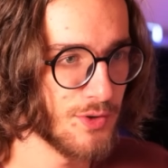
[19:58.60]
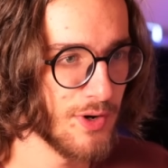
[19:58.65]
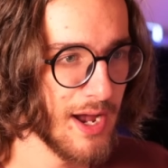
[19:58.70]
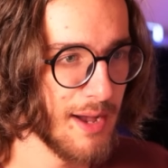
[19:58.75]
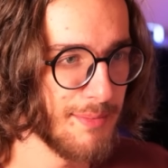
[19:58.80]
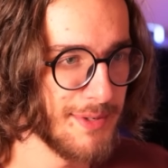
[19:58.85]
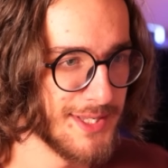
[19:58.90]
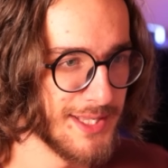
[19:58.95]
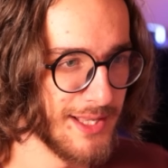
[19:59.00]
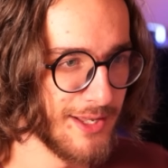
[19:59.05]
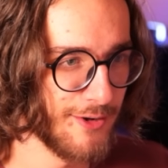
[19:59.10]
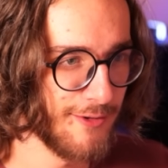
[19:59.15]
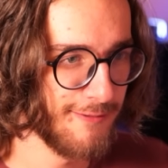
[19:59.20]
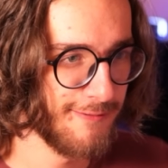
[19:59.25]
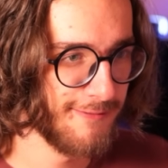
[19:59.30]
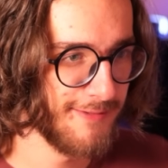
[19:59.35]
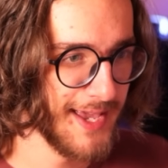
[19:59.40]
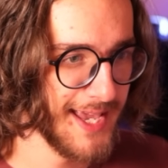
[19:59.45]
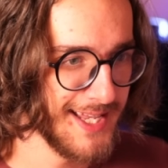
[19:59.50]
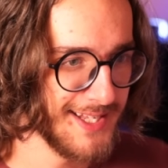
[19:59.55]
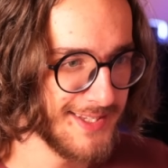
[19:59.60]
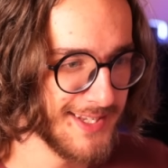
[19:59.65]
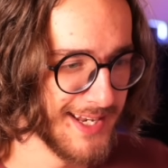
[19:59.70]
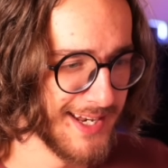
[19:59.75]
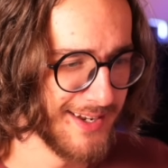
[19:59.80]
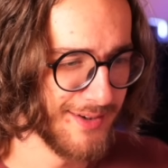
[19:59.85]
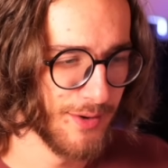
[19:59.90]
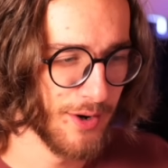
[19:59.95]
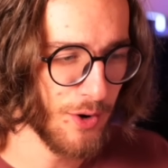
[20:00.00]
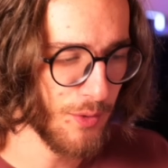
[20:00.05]
grab his little face
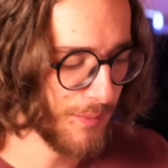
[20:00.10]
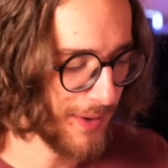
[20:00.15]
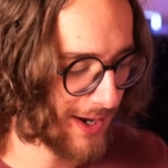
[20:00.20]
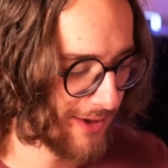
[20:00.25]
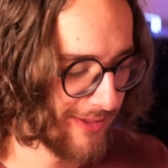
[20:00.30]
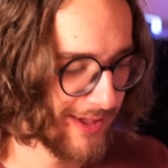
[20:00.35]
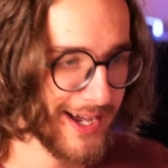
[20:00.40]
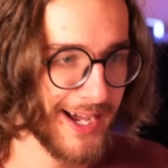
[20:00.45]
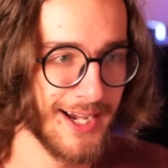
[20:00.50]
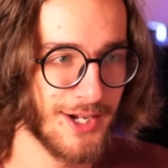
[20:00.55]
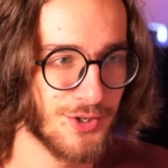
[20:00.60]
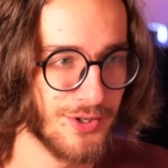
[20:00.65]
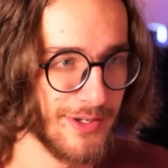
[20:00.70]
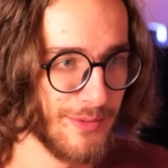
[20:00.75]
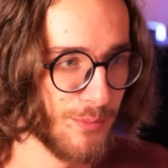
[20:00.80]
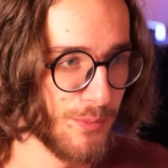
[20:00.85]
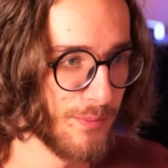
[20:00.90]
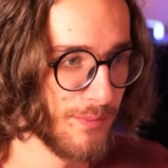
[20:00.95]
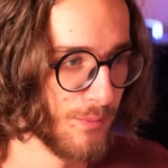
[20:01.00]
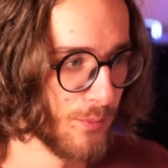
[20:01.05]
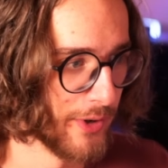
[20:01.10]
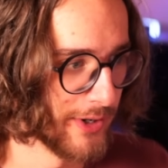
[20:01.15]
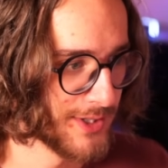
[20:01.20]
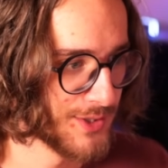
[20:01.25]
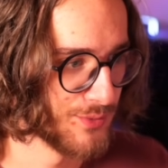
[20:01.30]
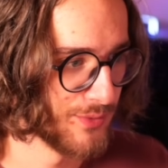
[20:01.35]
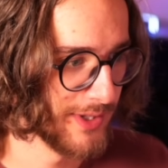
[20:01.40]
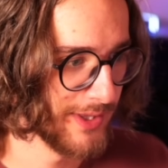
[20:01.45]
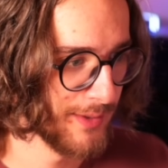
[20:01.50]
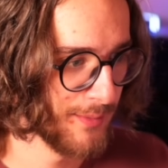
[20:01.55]
and, oh wow, that actually
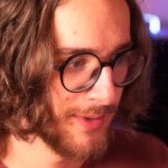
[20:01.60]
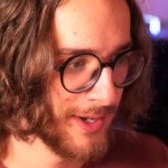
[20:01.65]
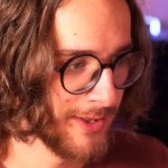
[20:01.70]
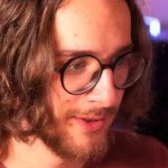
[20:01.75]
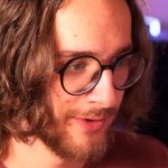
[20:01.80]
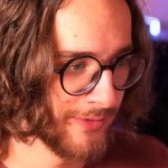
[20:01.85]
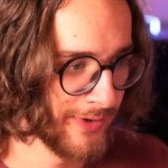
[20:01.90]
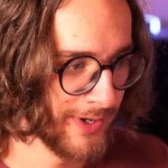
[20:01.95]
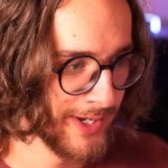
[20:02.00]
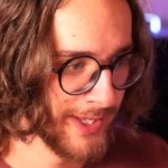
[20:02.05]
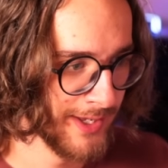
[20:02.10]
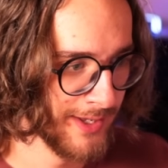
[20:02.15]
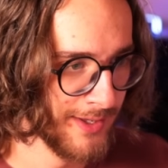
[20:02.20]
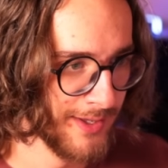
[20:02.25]
works really well already.